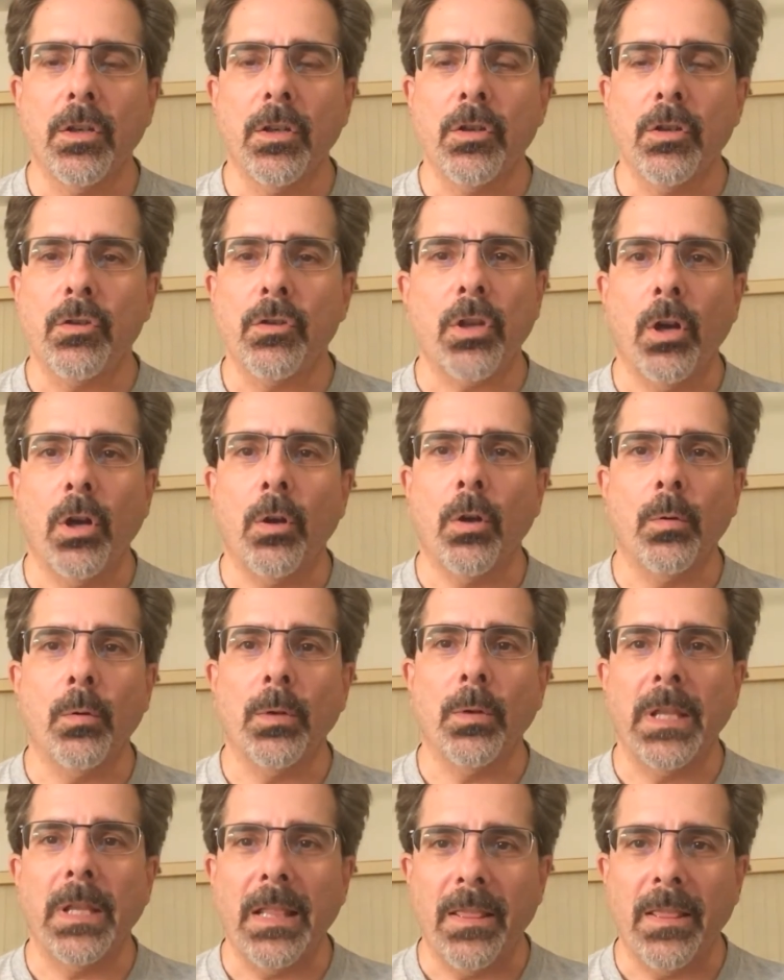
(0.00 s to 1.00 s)
So
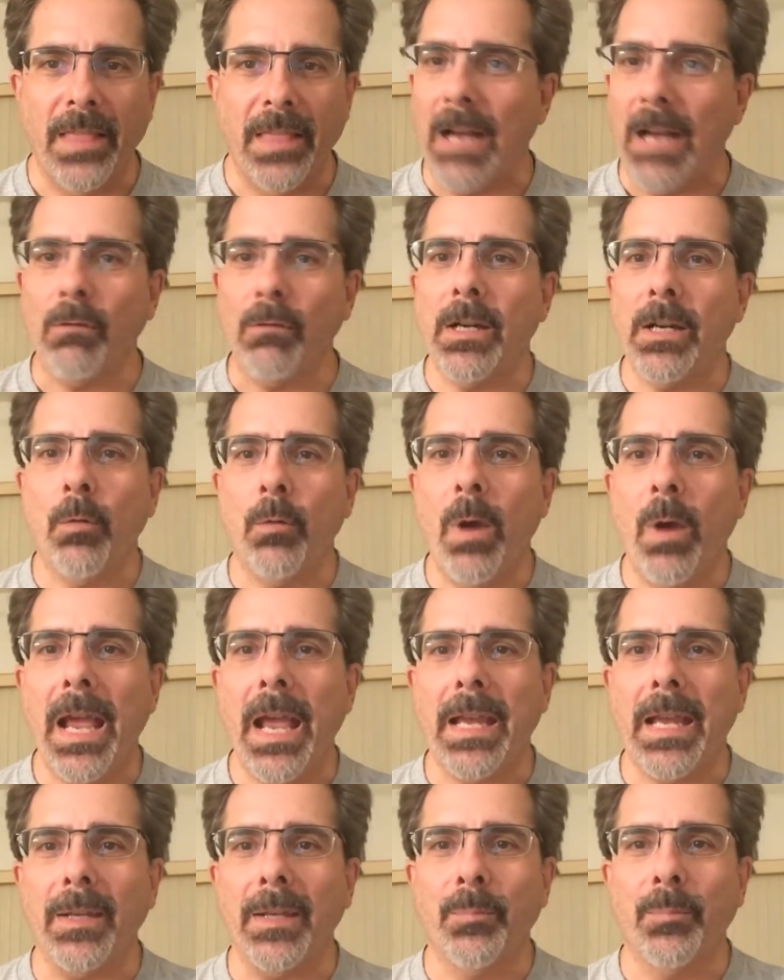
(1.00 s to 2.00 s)
that right
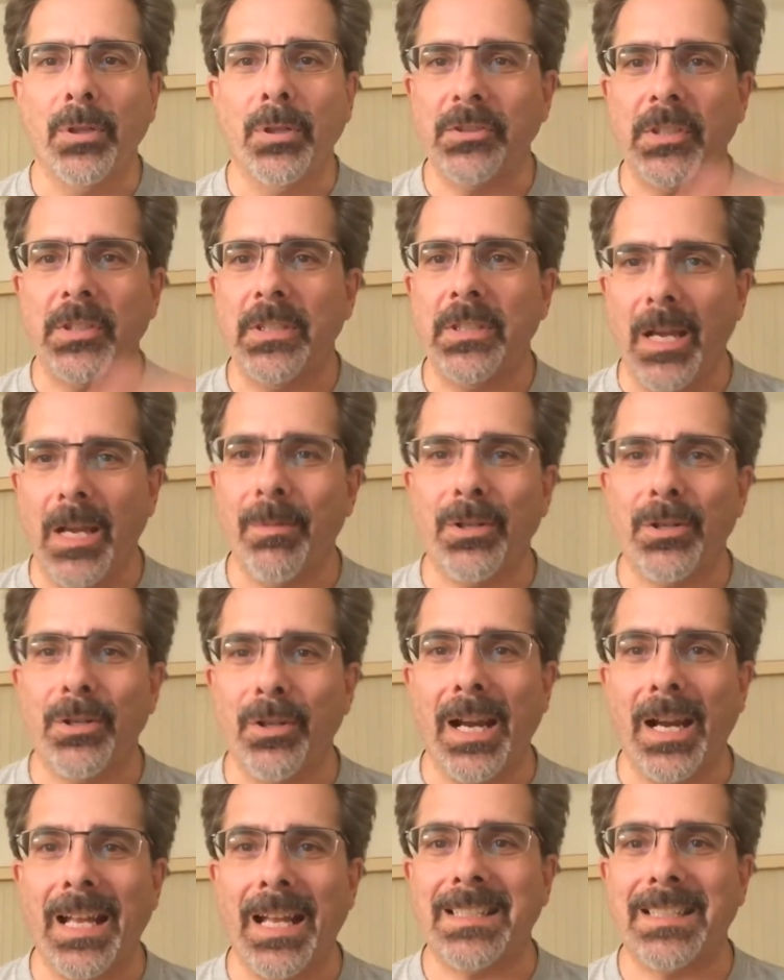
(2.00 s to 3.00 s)
away puts the
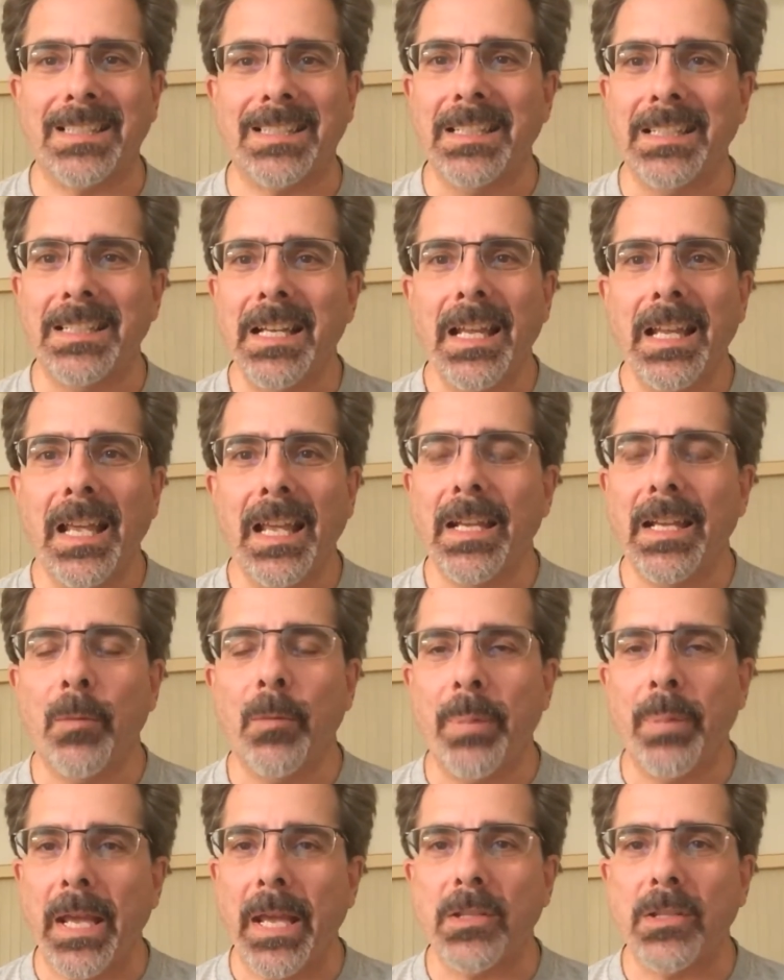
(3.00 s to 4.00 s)
Democrats in a
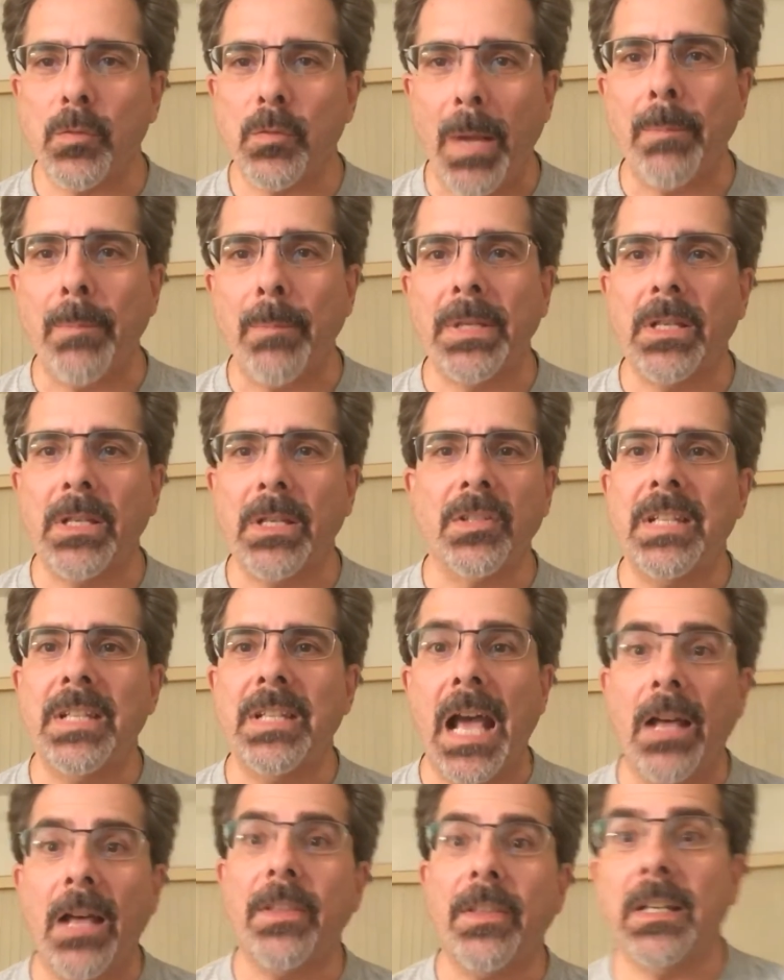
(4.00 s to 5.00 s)
bad spot because
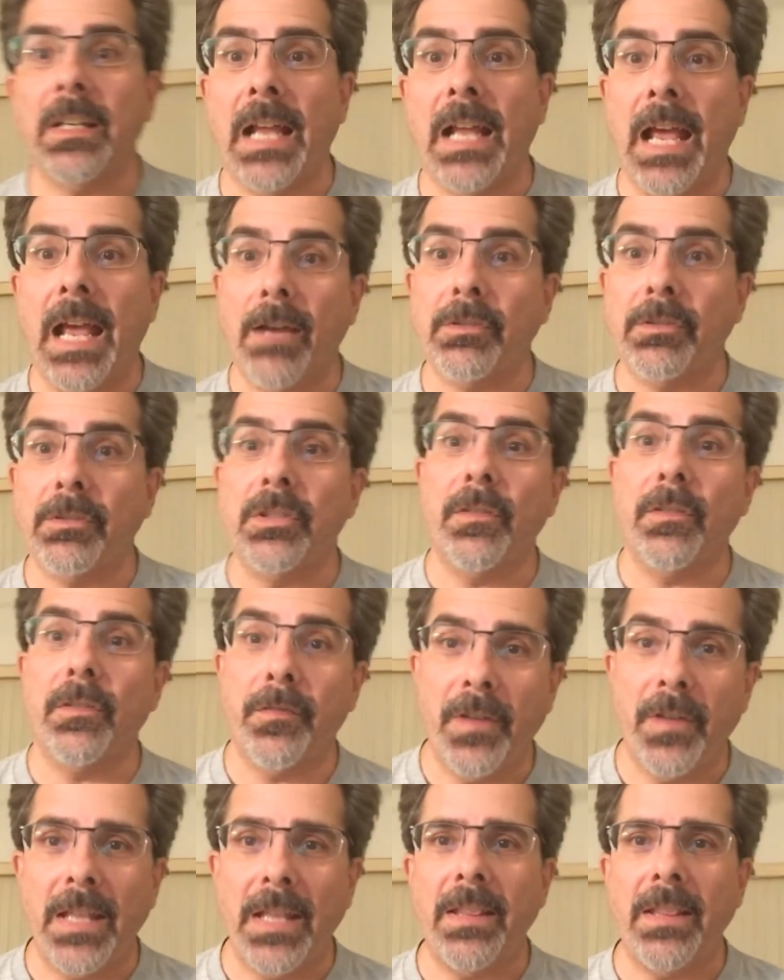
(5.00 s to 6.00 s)
now they're going to have to
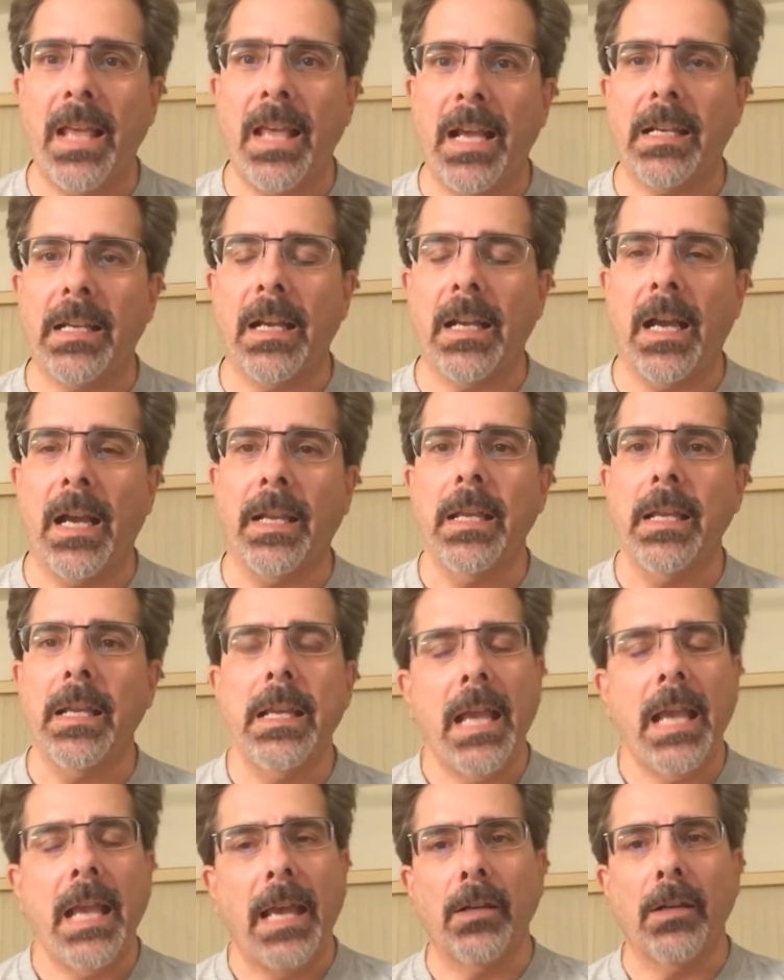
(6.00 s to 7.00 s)
defend that guy.
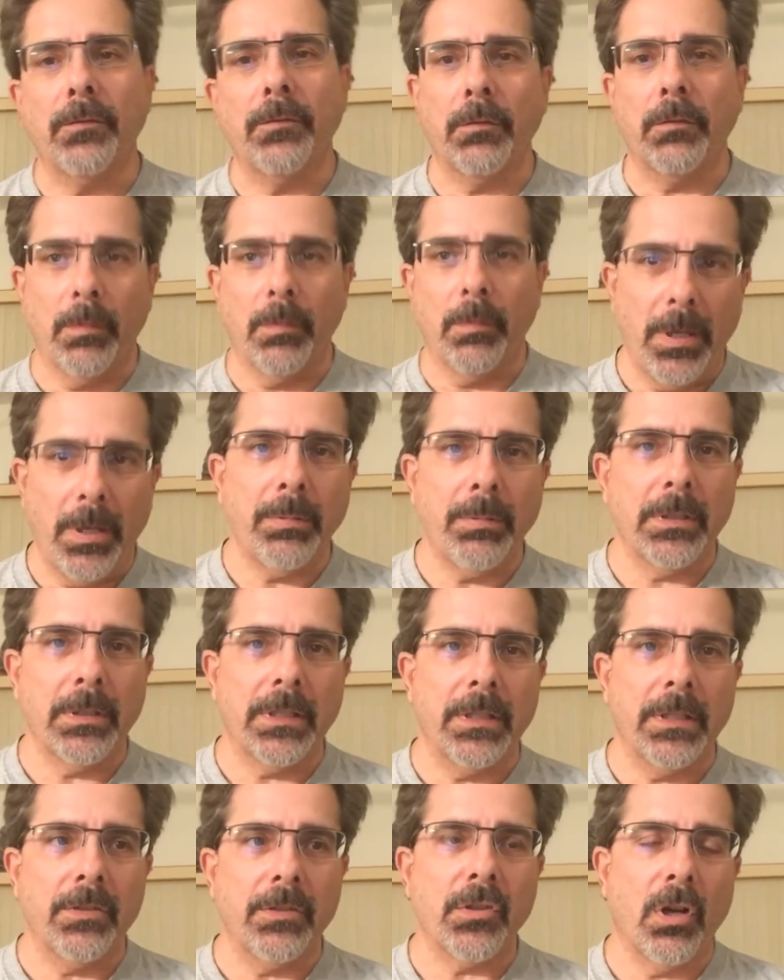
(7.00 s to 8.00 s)
And if the
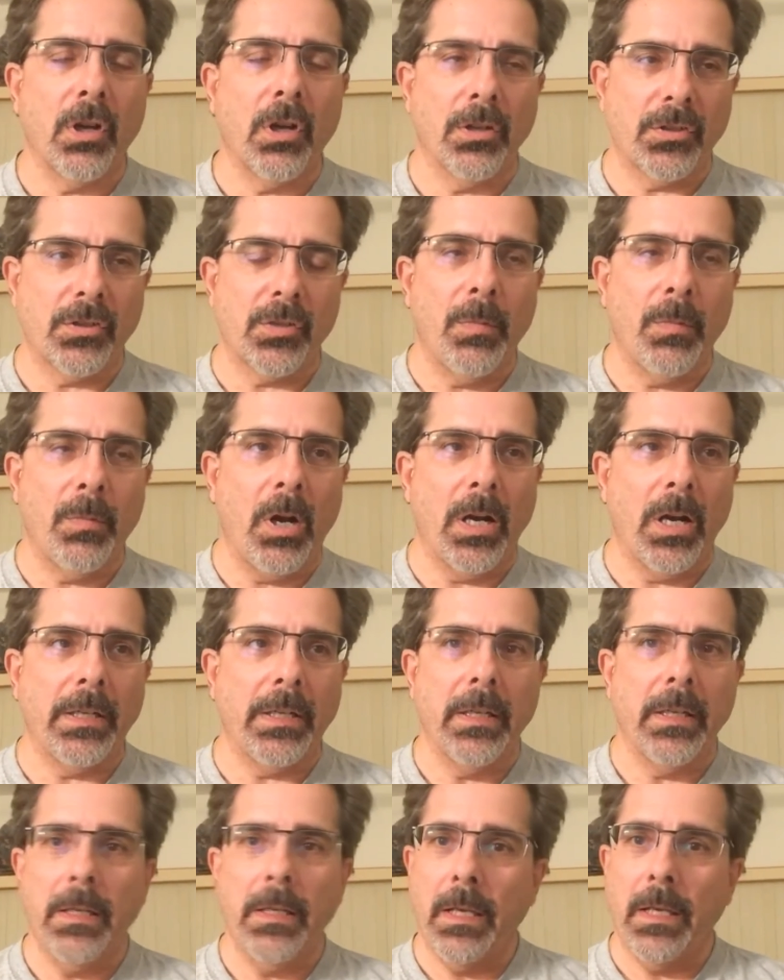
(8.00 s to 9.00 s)
Republicans are
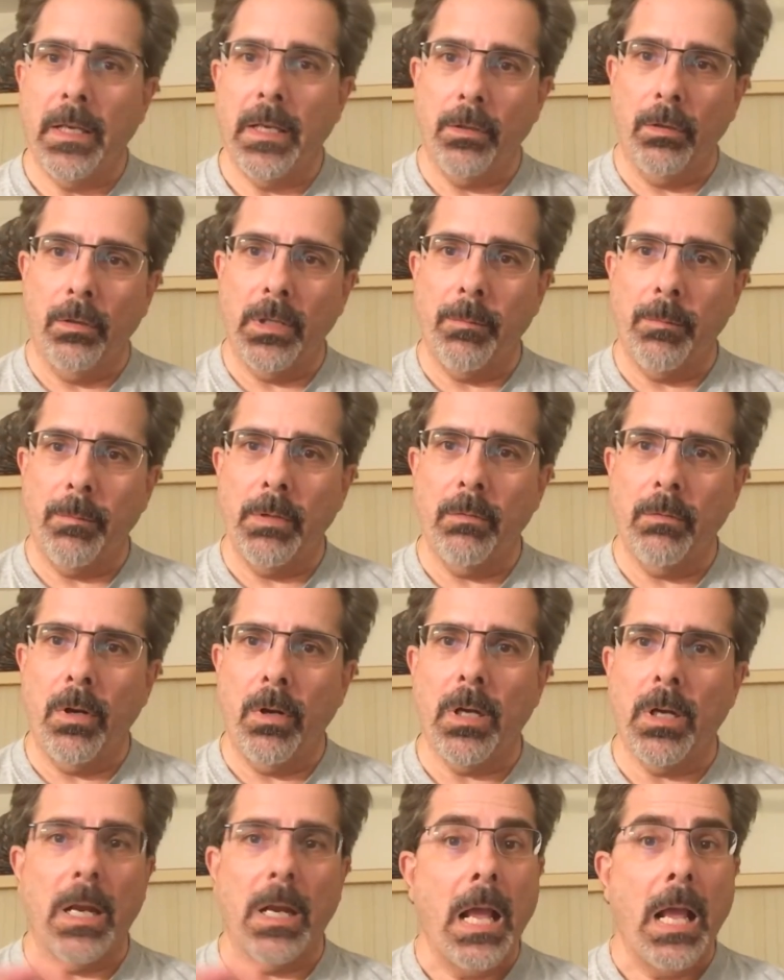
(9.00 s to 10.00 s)
smart, and don't get me
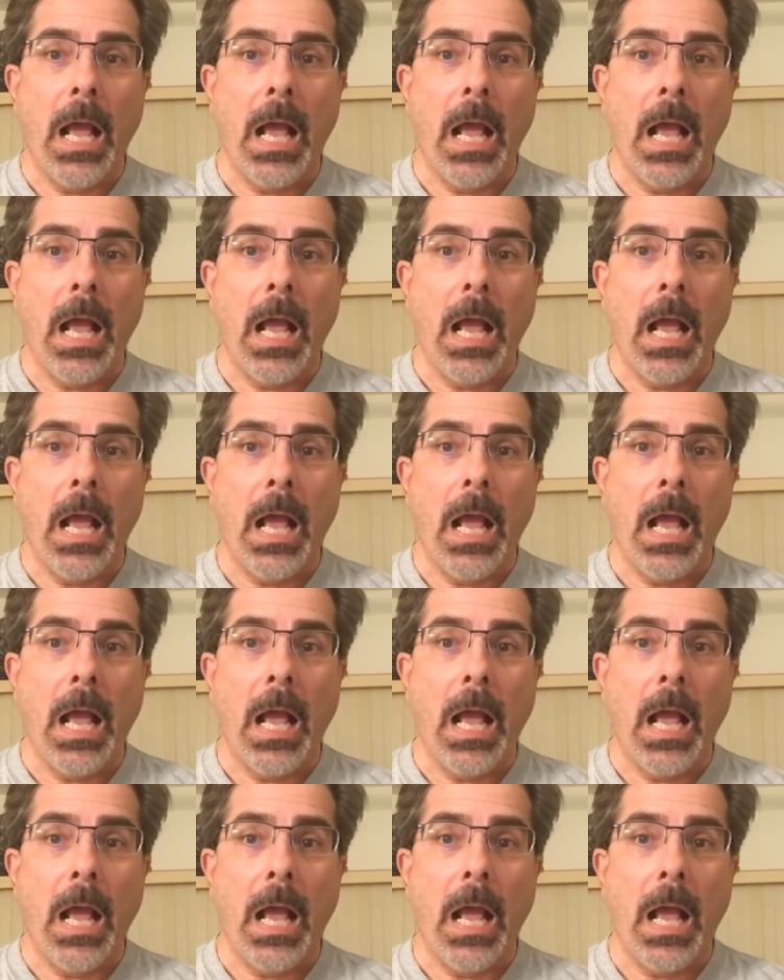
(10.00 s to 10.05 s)
wrong,